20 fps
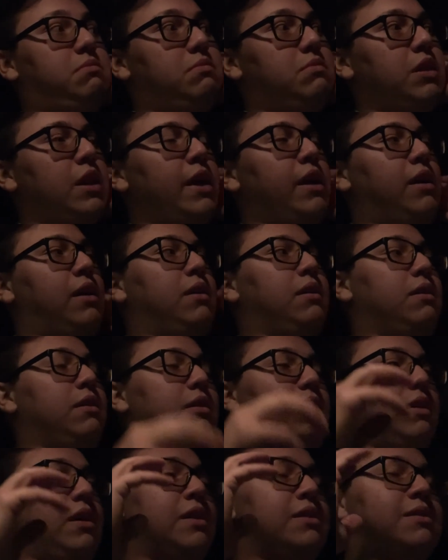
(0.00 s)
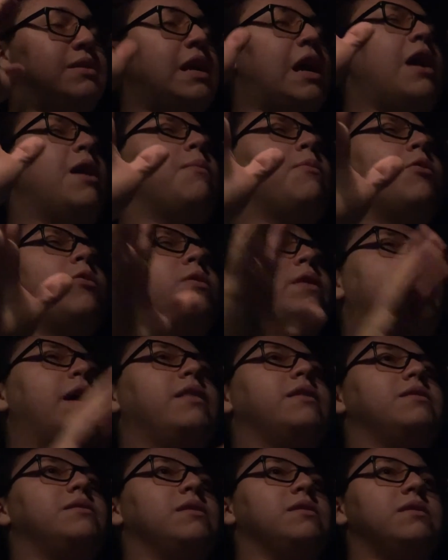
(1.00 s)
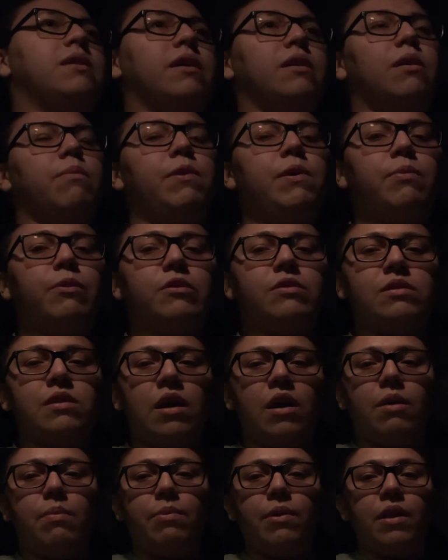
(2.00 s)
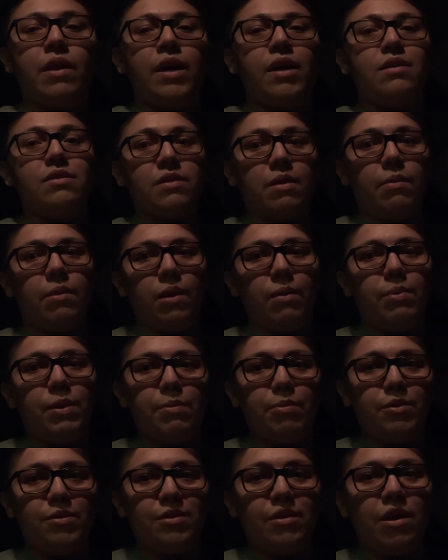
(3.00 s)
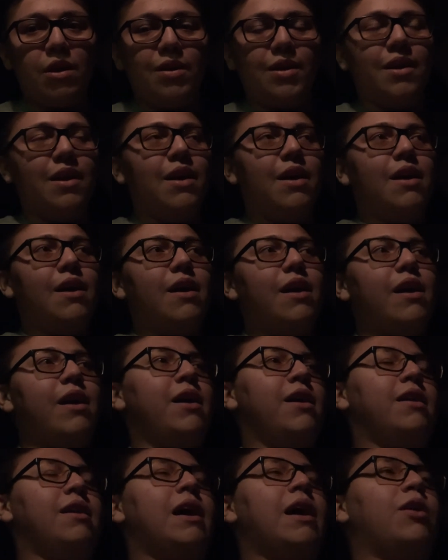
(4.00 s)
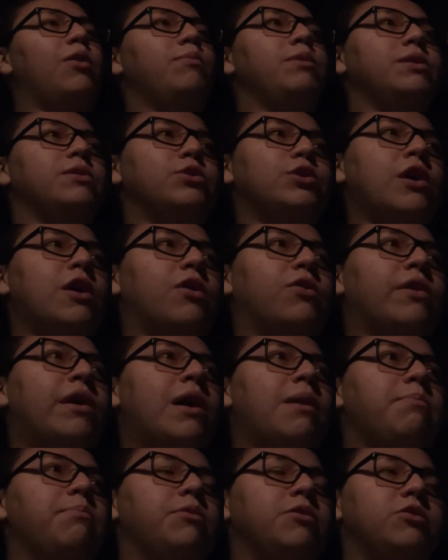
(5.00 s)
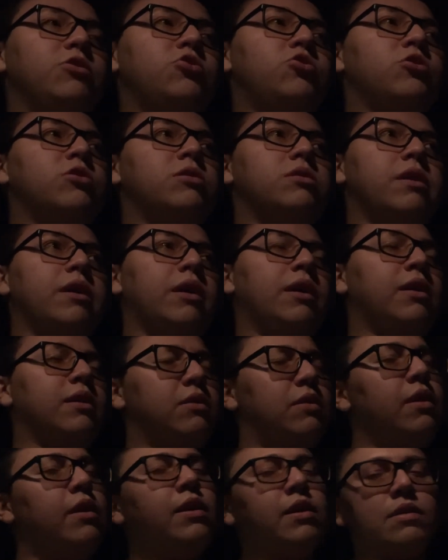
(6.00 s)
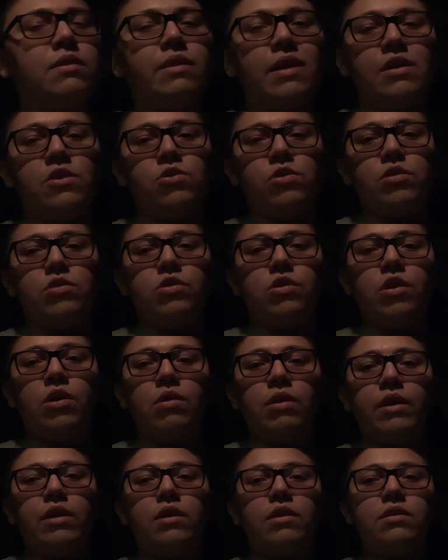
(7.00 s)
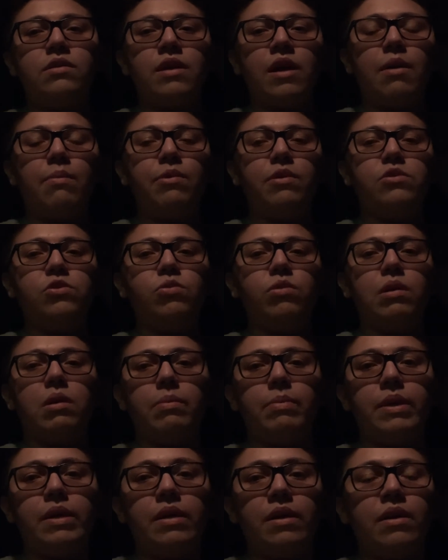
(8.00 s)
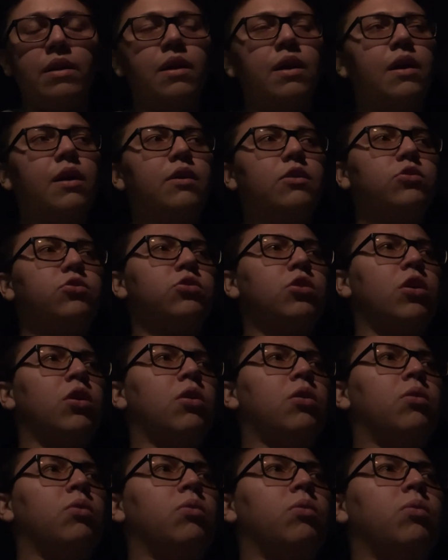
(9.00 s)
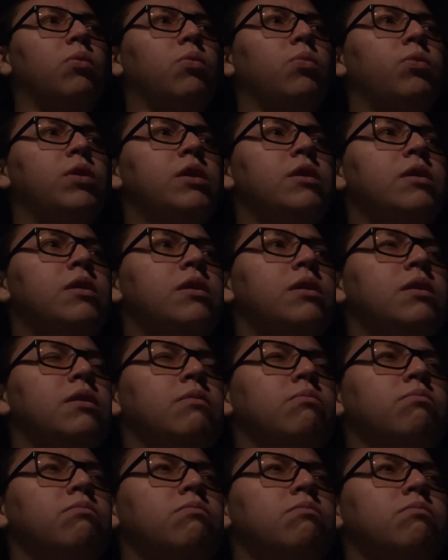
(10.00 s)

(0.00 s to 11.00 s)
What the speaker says: like, it's terrible, not in the sense like the people suck, but like some of the people suck. And I don't mean to talk crap, but it's just like, it gets dangerous, you know, like it's not a place you want to be in. So we